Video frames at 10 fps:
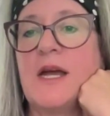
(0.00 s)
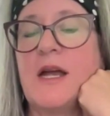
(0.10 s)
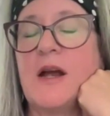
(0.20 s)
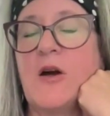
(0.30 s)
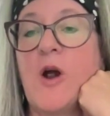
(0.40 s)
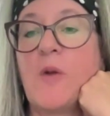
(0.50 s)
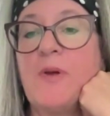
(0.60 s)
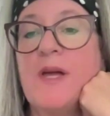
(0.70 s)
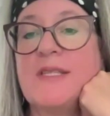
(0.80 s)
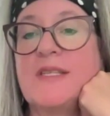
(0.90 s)
are, are
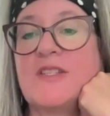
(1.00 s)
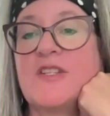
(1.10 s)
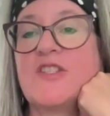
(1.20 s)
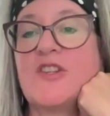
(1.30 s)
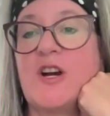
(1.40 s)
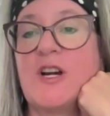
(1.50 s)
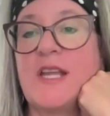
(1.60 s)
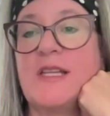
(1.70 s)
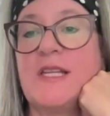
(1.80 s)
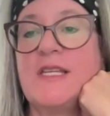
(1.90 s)
places to start,
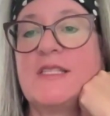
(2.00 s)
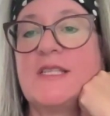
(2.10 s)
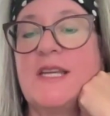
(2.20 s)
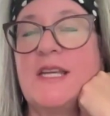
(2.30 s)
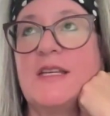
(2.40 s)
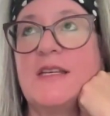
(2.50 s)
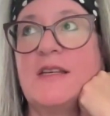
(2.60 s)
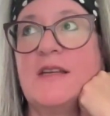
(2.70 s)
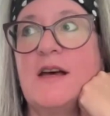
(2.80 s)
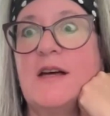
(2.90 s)
at least
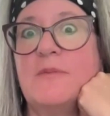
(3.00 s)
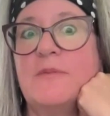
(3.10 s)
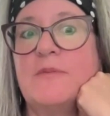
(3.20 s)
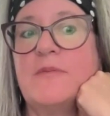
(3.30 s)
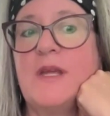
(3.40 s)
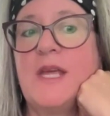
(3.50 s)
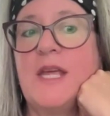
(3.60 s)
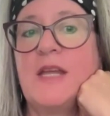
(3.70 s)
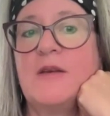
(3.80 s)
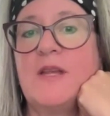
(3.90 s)
in, um,
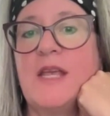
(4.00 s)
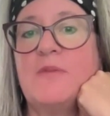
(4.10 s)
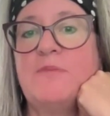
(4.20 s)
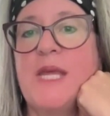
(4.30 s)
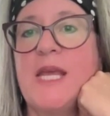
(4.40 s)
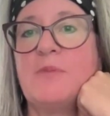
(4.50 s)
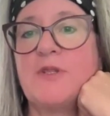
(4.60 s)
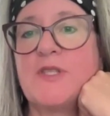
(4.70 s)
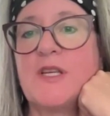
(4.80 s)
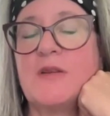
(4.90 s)
in, in being
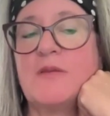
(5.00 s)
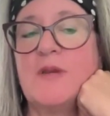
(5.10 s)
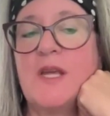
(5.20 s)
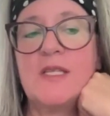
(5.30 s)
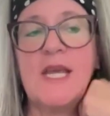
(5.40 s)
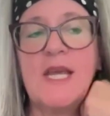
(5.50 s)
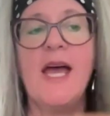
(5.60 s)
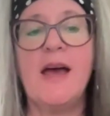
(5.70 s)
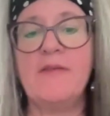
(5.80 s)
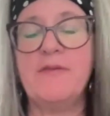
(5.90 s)
able to, to
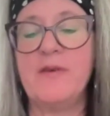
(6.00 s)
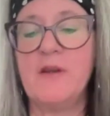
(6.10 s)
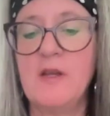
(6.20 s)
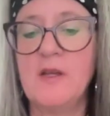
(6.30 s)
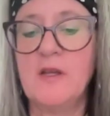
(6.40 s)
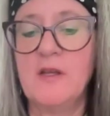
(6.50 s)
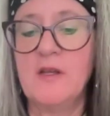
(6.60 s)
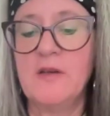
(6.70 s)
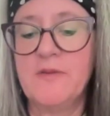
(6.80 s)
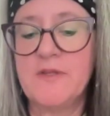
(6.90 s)
have
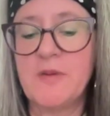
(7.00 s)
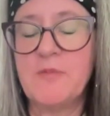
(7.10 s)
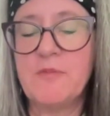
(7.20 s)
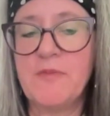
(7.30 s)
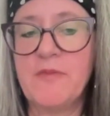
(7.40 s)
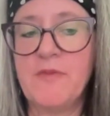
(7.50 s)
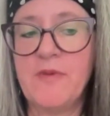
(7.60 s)
some